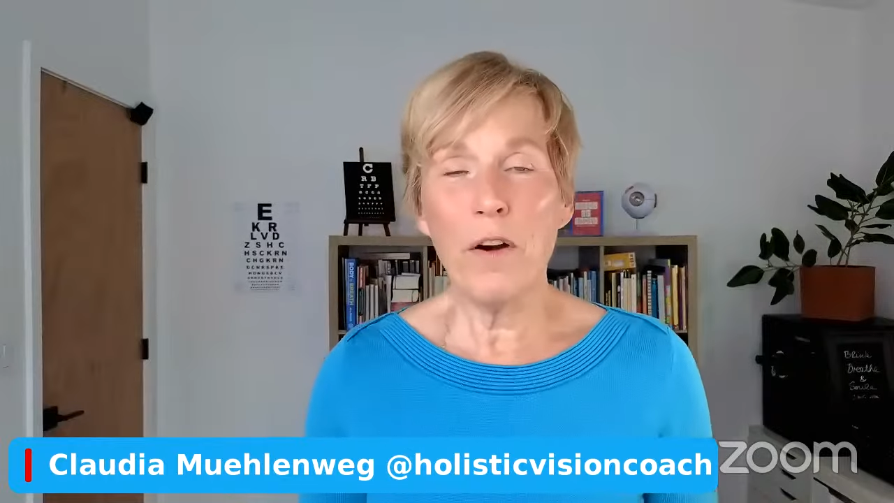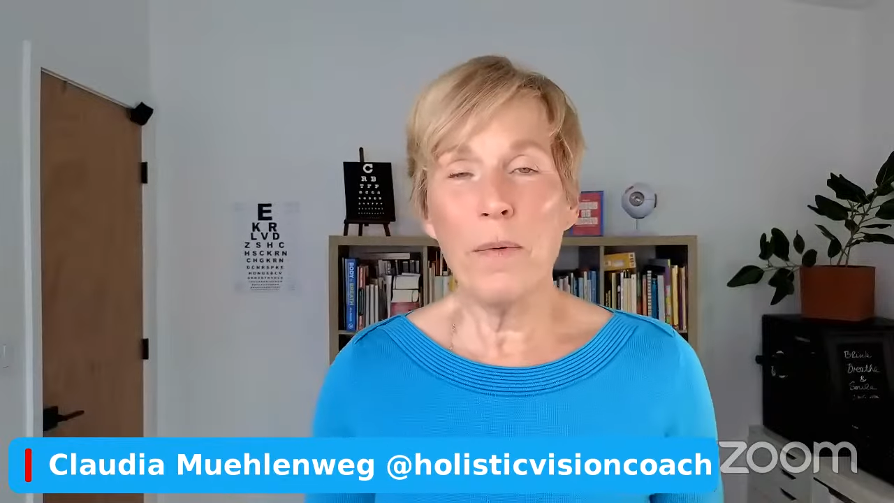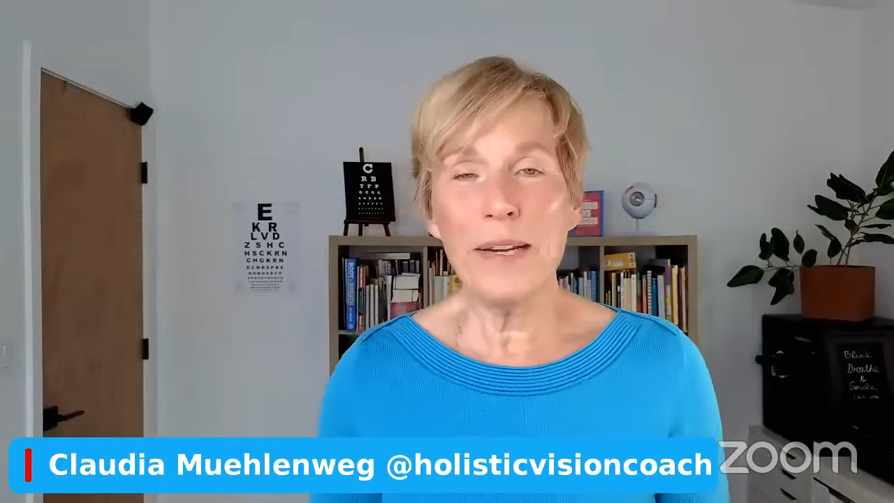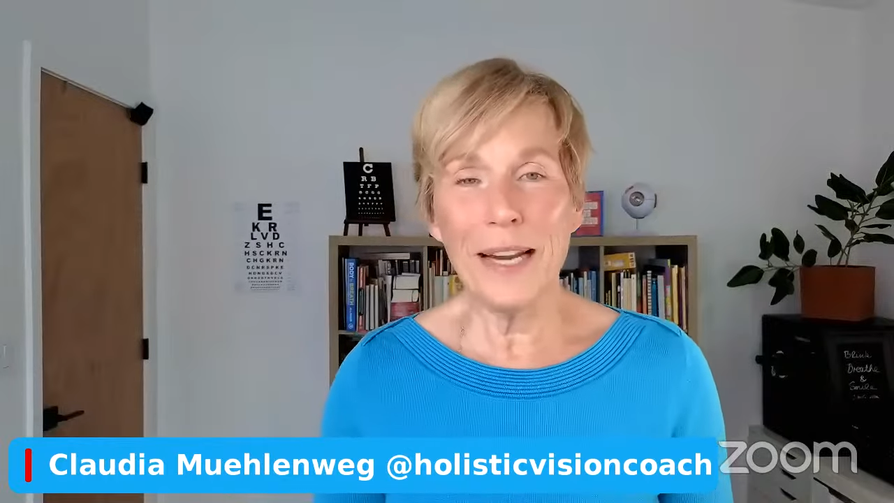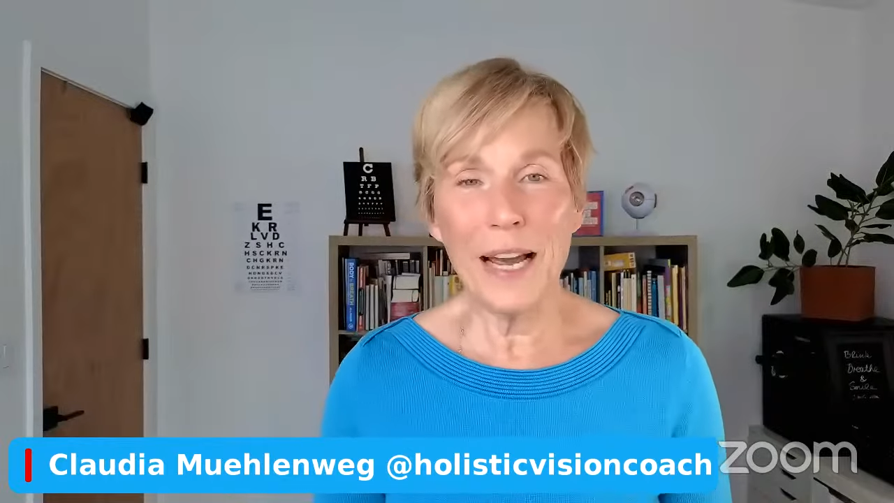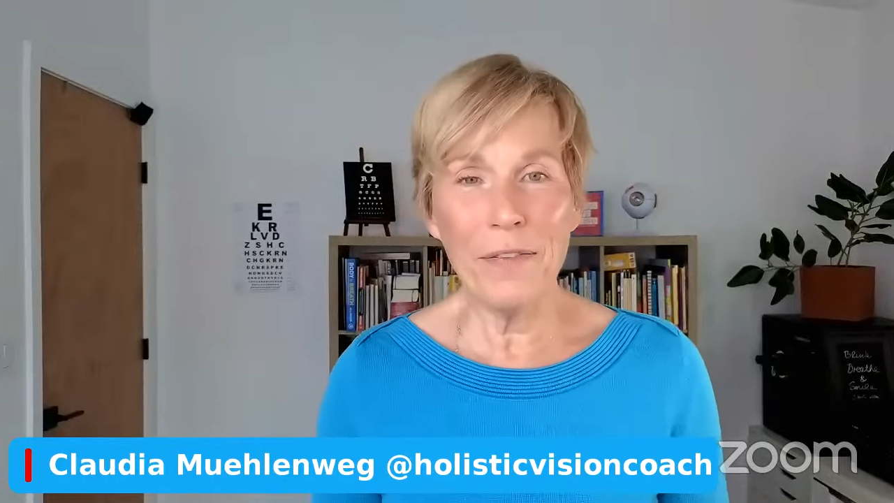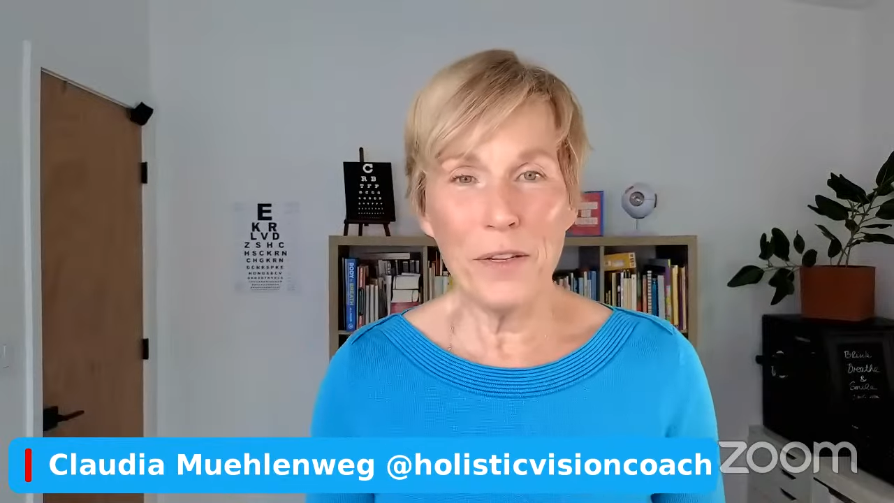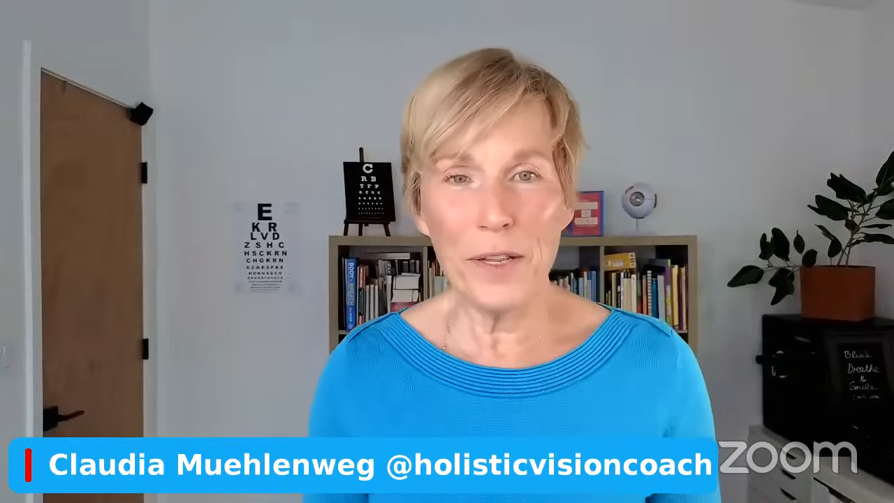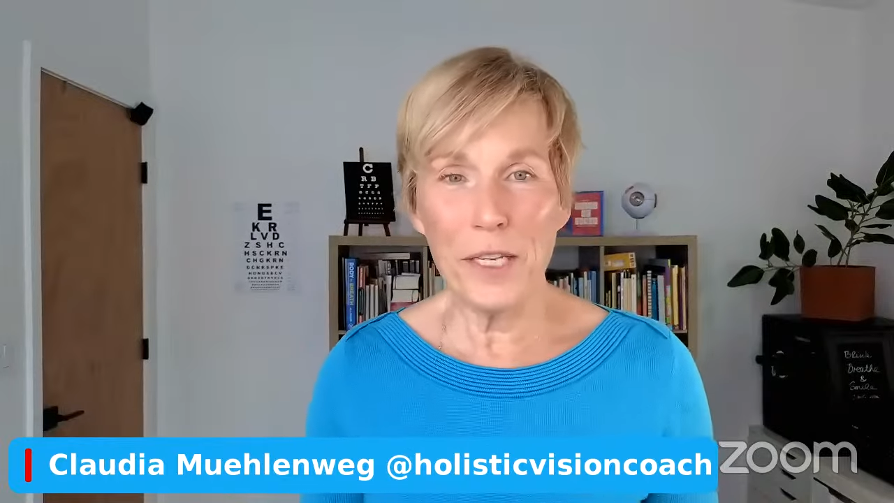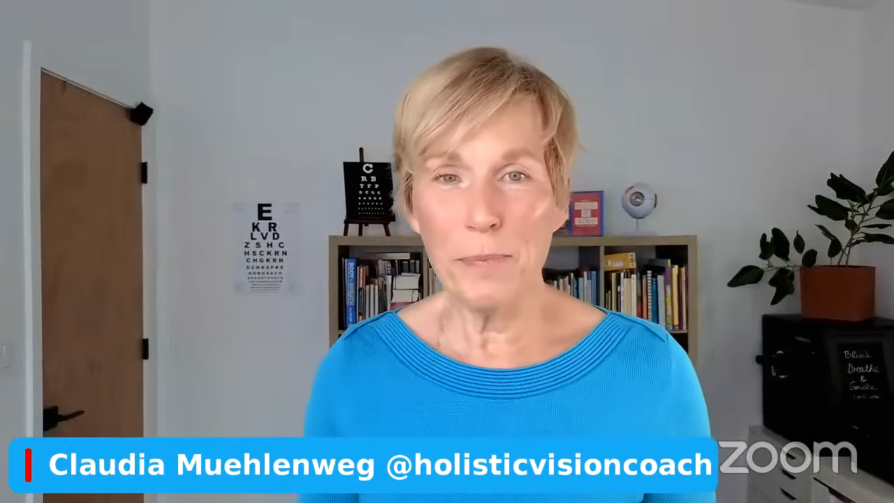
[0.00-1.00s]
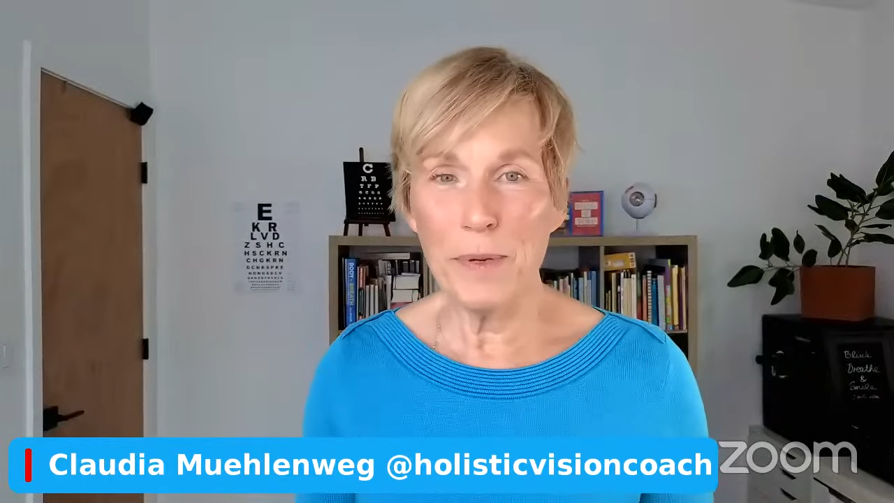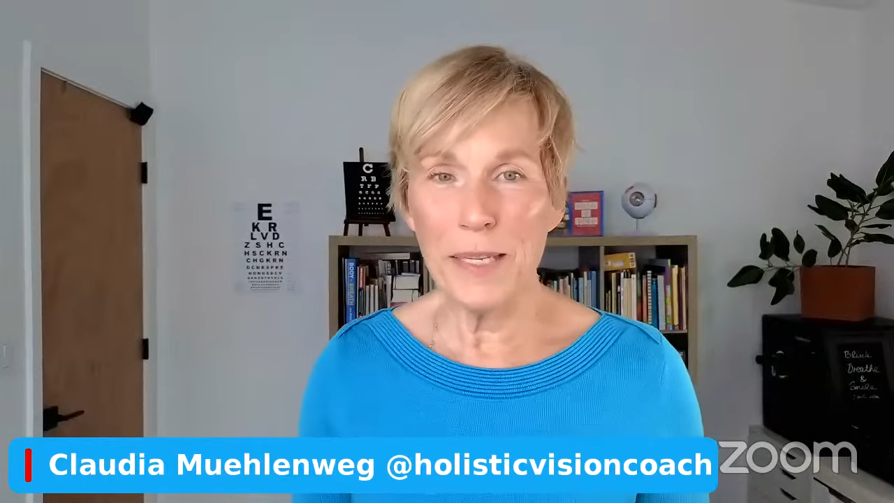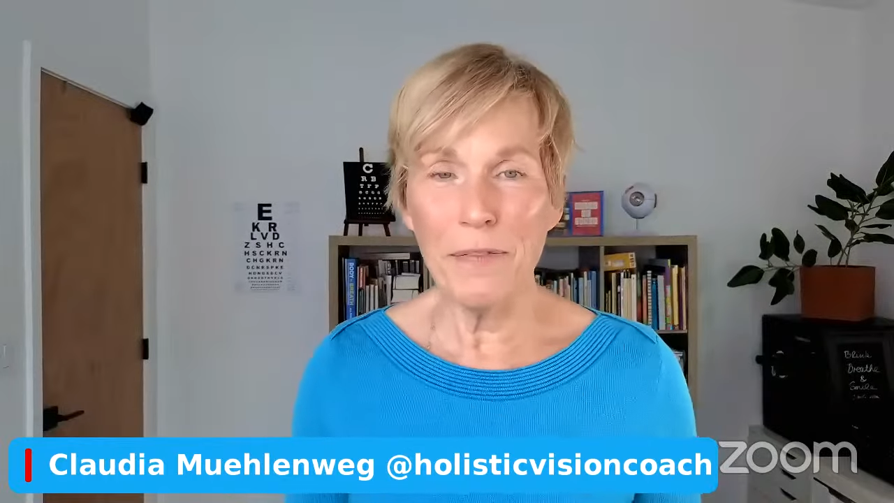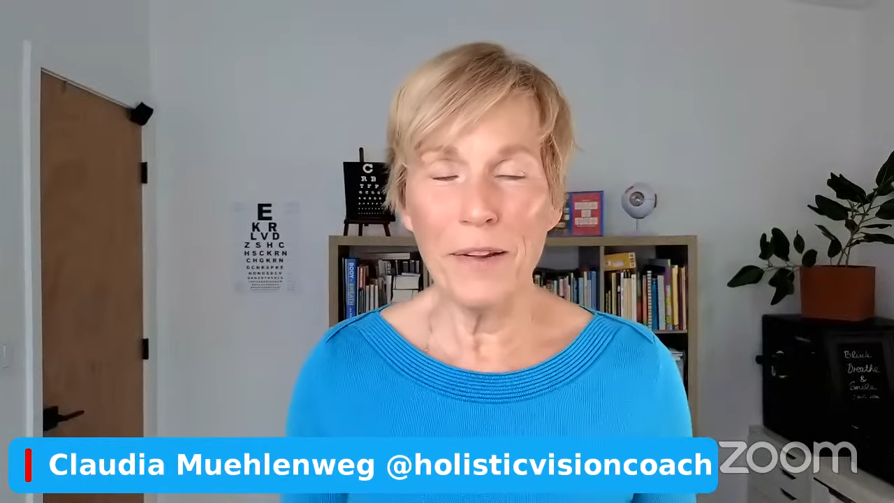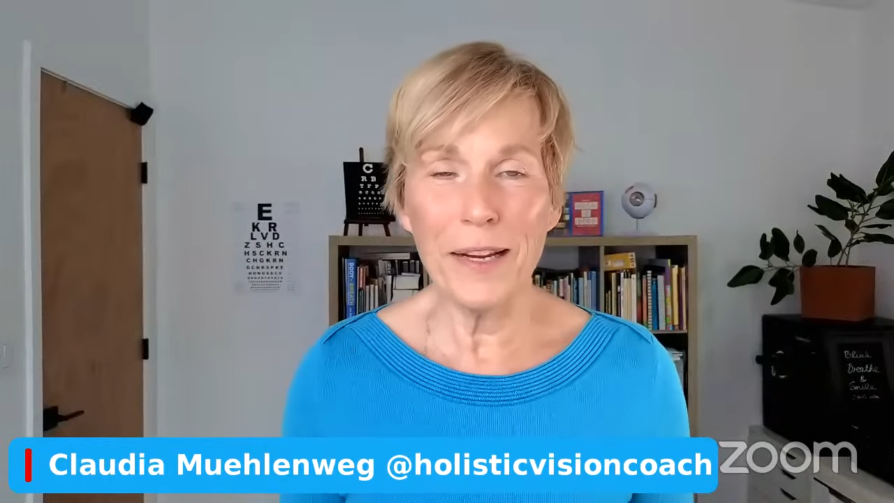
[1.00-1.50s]
before we dive into the
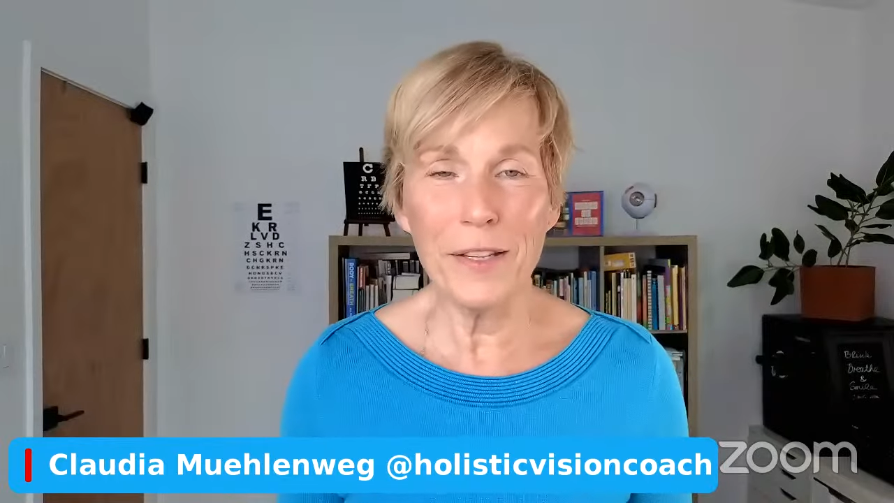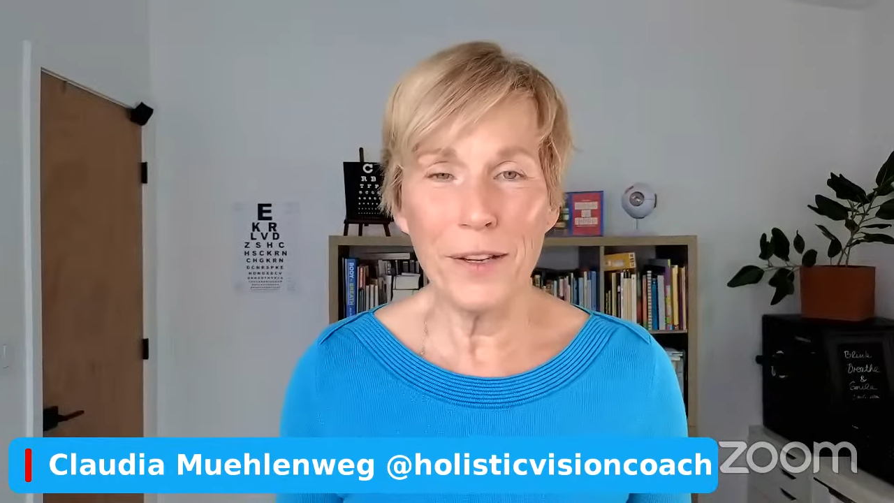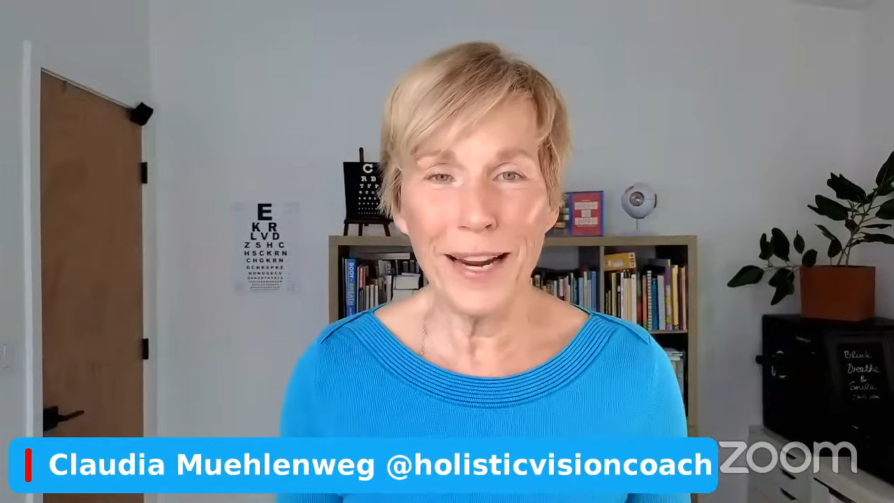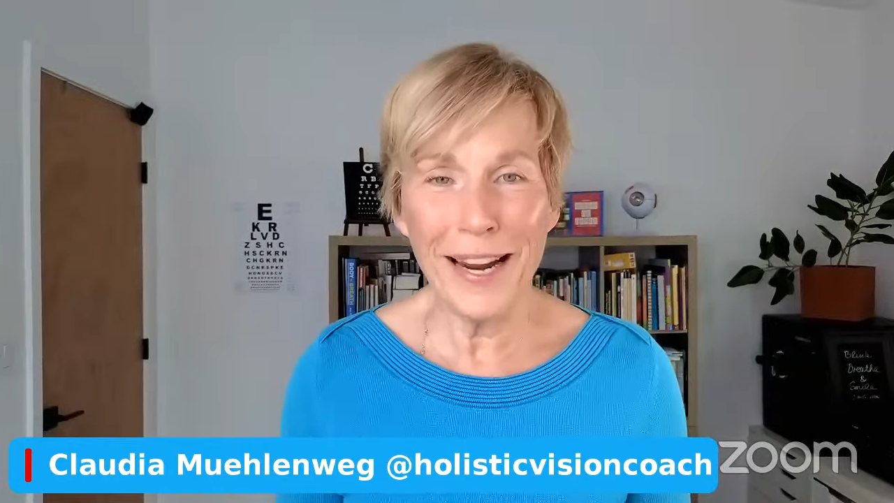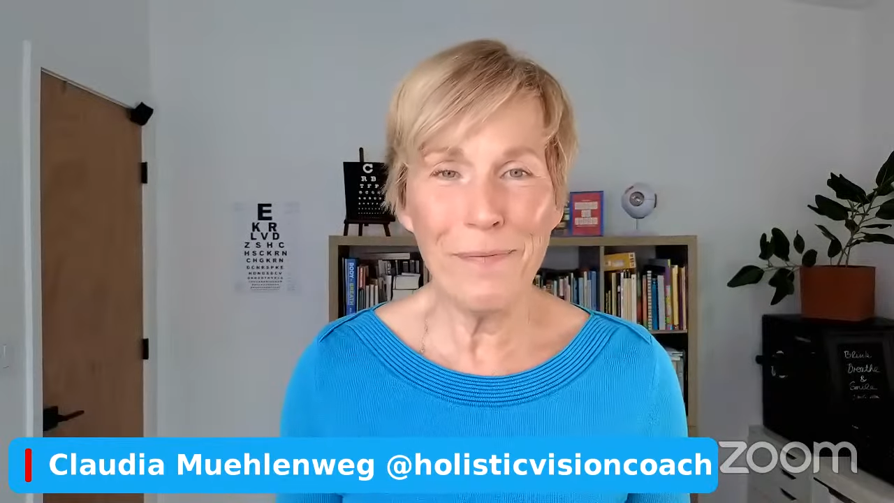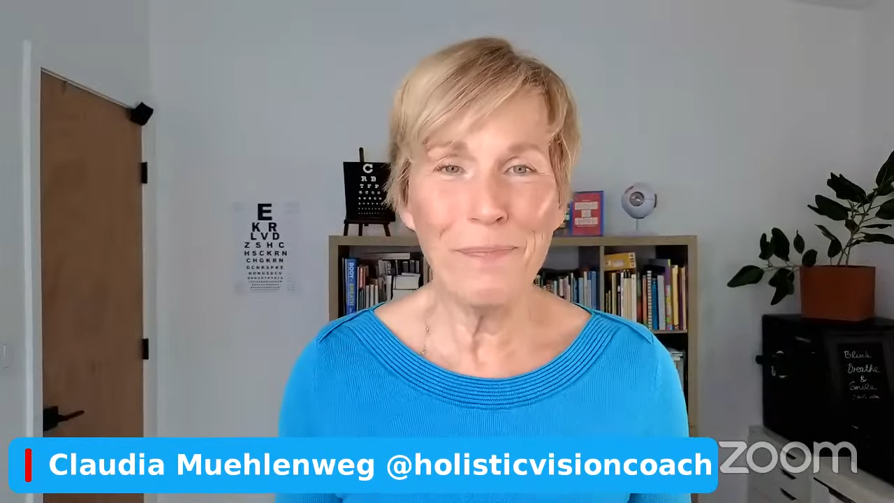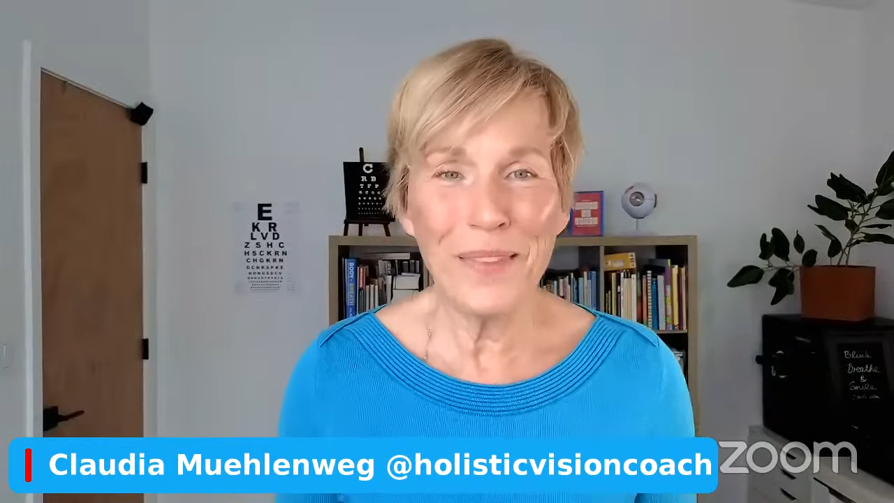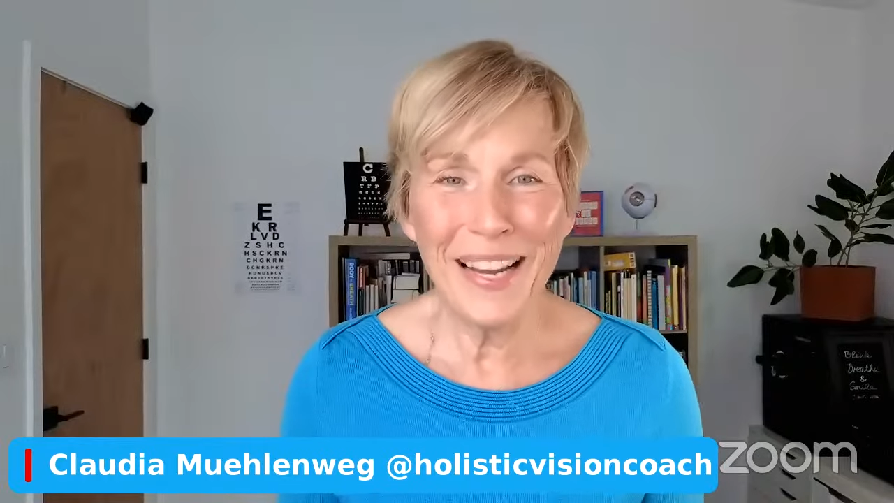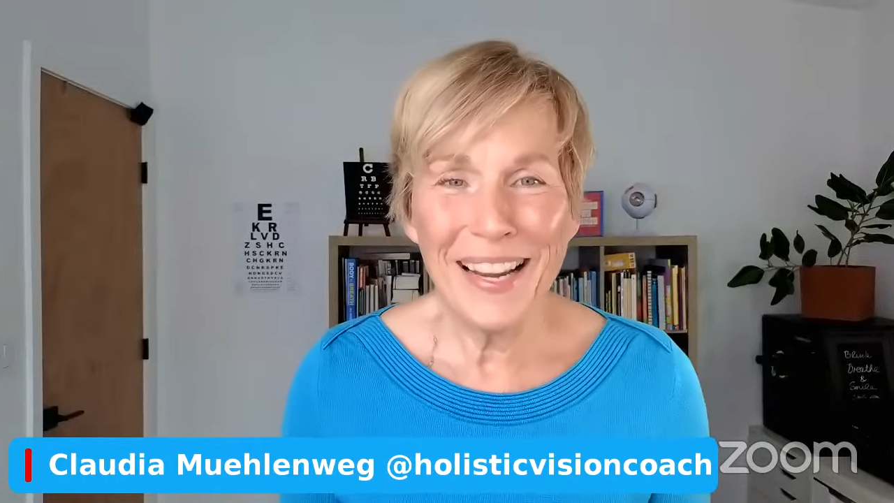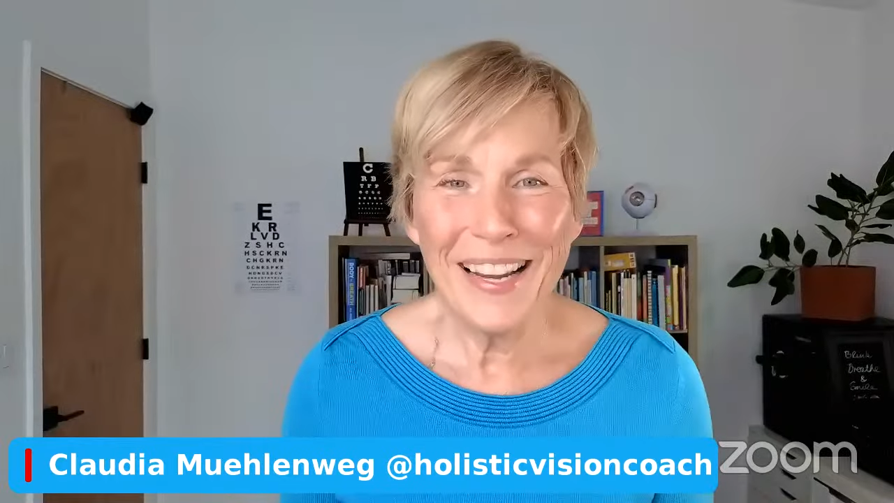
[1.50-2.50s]
specifics. Okay.